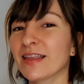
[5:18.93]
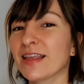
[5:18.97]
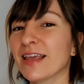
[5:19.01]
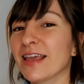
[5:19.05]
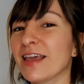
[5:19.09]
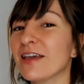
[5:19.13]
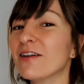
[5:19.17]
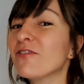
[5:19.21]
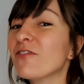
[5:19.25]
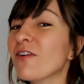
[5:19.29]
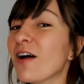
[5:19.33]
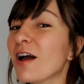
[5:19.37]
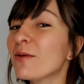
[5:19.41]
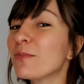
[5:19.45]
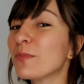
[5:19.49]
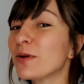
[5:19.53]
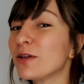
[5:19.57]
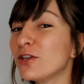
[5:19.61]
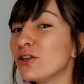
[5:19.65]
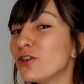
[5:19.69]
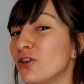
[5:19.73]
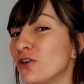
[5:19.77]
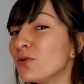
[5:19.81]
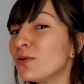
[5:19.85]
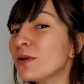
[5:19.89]
If I'm a
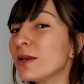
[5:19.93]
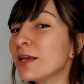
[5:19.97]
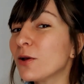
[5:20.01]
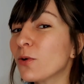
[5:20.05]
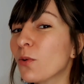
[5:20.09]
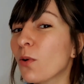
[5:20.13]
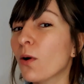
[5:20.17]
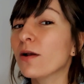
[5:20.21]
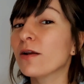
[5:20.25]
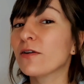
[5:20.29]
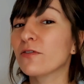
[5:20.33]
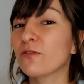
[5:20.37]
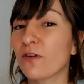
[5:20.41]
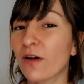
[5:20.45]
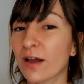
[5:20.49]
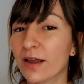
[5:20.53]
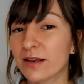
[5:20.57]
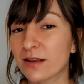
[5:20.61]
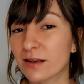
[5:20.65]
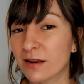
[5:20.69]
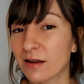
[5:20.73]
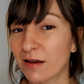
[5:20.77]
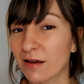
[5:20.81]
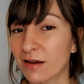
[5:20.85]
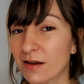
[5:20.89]
newly qualified
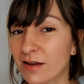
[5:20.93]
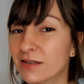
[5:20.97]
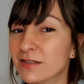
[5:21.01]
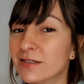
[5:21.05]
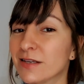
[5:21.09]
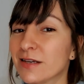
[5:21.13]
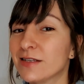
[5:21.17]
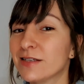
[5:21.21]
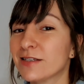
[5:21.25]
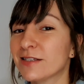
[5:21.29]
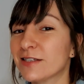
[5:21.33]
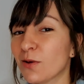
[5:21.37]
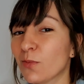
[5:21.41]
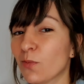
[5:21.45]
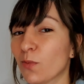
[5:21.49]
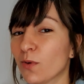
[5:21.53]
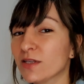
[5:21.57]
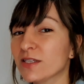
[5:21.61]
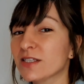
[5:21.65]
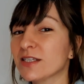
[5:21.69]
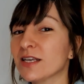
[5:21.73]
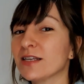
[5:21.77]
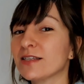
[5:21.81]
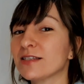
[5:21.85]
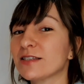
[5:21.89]
nurse and someone
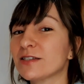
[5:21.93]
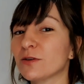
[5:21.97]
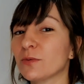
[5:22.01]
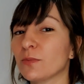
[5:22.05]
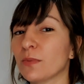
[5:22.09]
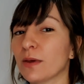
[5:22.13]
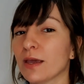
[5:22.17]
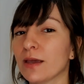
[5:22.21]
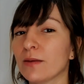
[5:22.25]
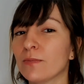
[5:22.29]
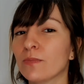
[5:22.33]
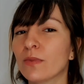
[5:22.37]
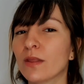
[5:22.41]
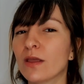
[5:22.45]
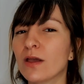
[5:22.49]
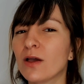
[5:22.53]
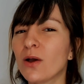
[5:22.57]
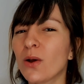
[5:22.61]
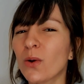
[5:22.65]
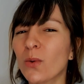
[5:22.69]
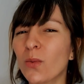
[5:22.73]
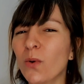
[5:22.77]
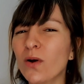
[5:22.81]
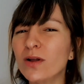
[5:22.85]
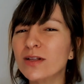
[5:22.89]
says to me,
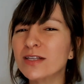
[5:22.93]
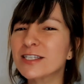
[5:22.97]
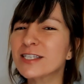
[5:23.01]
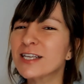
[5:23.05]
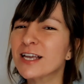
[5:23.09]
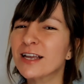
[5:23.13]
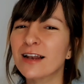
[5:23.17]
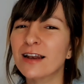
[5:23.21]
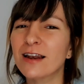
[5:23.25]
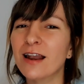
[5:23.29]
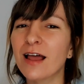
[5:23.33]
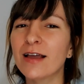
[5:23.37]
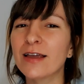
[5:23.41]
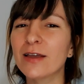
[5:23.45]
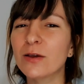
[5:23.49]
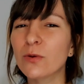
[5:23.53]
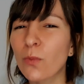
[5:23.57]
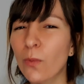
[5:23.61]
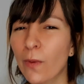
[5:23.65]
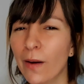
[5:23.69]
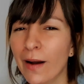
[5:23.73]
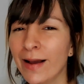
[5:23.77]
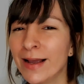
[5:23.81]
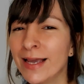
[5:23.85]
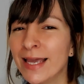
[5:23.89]
"What's it like
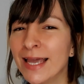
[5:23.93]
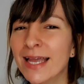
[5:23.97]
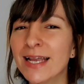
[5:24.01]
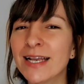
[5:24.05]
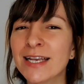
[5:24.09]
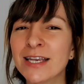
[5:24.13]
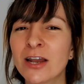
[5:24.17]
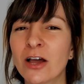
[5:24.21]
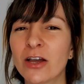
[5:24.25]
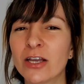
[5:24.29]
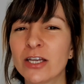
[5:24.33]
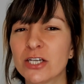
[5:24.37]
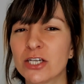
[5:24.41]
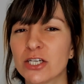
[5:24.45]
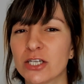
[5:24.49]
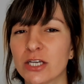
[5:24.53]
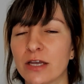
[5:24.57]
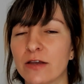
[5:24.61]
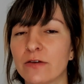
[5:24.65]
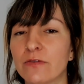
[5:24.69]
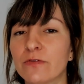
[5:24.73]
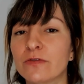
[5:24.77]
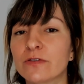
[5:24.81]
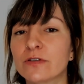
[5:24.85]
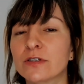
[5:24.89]
working night
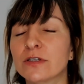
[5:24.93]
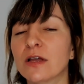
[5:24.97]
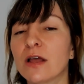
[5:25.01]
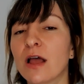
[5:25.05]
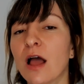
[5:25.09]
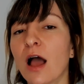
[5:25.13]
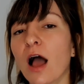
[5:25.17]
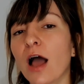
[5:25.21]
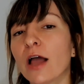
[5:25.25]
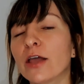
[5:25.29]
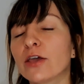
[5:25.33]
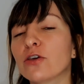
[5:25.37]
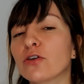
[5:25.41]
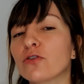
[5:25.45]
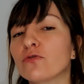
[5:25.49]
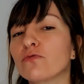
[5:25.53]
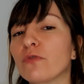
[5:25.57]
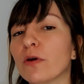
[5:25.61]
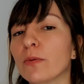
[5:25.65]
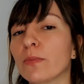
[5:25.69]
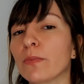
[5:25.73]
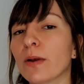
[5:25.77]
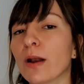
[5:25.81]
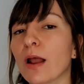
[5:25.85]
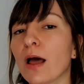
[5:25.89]
shift?" I could
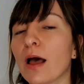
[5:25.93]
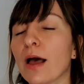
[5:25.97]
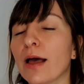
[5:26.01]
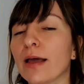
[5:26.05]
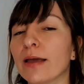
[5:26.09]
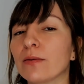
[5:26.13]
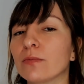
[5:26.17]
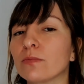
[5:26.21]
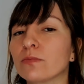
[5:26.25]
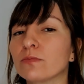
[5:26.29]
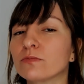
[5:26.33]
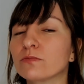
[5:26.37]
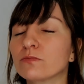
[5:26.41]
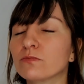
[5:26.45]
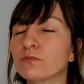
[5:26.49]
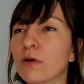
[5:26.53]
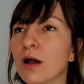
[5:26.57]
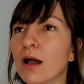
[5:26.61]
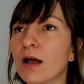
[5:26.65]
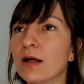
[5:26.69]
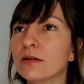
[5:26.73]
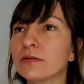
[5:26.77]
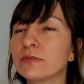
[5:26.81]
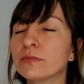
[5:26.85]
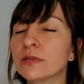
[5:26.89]
reply,
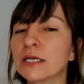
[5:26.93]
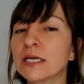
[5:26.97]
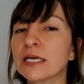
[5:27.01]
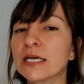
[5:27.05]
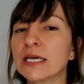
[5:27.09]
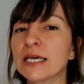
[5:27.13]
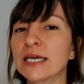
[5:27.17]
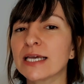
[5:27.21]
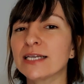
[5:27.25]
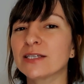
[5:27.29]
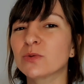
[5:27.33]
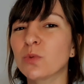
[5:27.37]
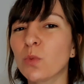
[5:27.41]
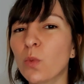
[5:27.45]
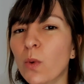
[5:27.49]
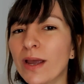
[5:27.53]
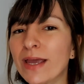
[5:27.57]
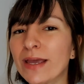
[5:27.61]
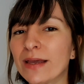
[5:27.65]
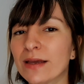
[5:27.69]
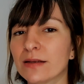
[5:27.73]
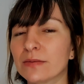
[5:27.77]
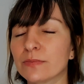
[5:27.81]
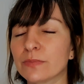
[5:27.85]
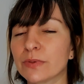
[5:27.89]
"Well, it's
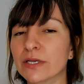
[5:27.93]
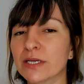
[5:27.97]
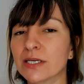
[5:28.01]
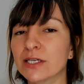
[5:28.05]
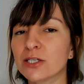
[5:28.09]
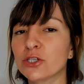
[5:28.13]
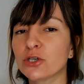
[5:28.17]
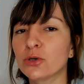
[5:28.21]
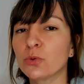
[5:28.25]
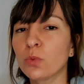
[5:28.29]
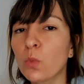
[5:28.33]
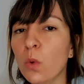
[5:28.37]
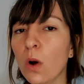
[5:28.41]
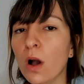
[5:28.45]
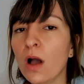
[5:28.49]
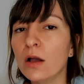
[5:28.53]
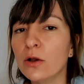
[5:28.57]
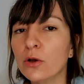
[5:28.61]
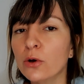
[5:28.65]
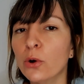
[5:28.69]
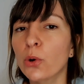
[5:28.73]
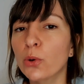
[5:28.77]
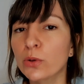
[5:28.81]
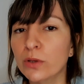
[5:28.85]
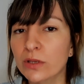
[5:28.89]
weird because you
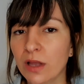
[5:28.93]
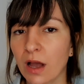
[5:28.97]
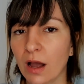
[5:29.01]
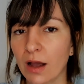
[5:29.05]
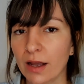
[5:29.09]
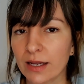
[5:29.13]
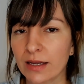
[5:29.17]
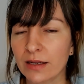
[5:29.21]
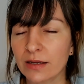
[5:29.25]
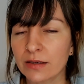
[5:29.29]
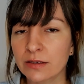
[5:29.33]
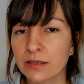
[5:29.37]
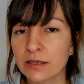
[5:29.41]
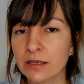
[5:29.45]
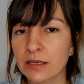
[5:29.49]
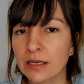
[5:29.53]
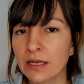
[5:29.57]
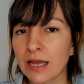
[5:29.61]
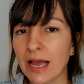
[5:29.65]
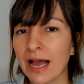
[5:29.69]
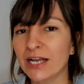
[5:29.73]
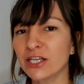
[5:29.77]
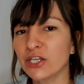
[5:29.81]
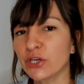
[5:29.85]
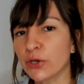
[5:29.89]
work all night
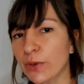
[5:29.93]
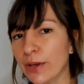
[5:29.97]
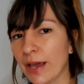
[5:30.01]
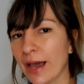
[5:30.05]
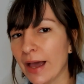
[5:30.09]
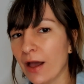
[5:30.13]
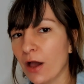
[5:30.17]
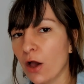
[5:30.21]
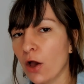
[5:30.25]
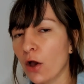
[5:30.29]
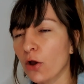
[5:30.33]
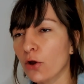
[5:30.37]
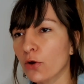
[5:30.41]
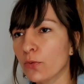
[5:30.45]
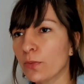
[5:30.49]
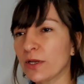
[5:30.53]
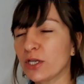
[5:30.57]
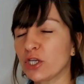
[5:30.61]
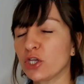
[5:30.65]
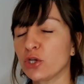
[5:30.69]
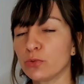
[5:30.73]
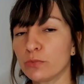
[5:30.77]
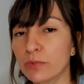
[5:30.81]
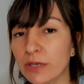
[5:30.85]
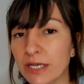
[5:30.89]
and you get home
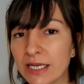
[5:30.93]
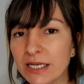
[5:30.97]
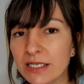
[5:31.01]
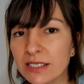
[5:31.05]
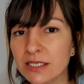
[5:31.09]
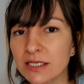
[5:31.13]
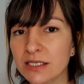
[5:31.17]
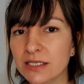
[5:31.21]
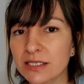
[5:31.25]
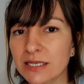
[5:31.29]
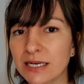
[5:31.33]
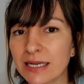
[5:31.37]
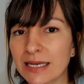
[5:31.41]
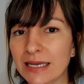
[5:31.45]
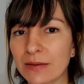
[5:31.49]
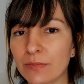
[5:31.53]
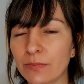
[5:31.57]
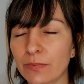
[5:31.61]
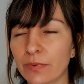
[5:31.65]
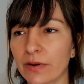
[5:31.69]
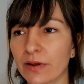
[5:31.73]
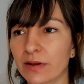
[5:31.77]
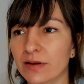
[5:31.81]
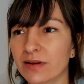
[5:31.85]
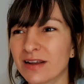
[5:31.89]
and you need to sleep,
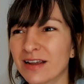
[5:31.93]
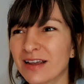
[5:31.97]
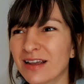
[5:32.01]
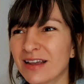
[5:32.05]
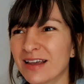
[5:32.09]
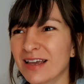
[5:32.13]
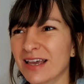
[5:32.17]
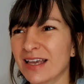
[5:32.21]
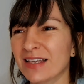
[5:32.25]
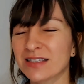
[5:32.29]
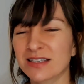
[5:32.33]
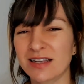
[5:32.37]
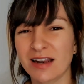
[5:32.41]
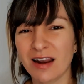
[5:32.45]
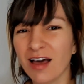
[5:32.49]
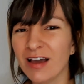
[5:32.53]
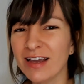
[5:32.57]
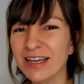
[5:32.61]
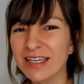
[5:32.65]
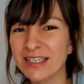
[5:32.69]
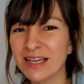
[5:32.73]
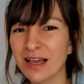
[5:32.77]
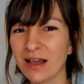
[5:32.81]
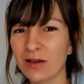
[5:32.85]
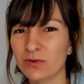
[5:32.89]
but it's
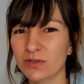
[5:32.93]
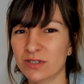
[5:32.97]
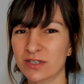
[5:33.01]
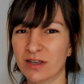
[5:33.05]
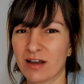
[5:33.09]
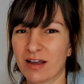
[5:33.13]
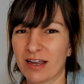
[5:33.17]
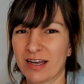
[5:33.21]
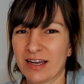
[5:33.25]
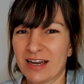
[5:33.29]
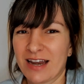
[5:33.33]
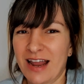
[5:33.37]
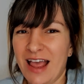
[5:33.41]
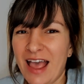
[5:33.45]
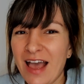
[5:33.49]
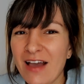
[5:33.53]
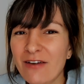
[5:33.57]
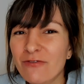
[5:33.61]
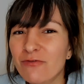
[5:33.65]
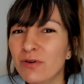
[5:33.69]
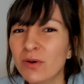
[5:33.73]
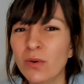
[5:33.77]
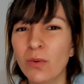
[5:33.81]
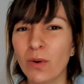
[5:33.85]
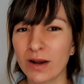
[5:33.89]
light outside and
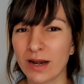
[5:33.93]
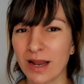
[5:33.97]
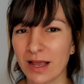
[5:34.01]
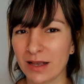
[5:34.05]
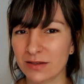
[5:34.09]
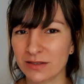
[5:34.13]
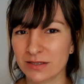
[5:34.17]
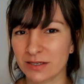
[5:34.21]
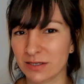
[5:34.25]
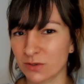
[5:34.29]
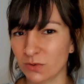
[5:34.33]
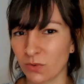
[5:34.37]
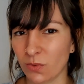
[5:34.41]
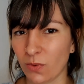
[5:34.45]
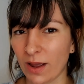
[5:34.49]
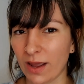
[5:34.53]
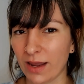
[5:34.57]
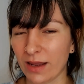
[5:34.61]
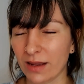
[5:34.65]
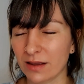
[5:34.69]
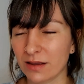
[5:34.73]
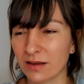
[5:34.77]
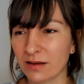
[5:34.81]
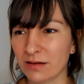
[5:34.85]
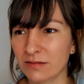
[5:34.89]
everyone else is
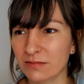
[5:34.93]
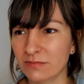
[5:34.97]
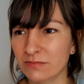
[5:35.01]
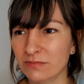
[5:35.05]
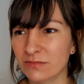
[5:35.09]
awake.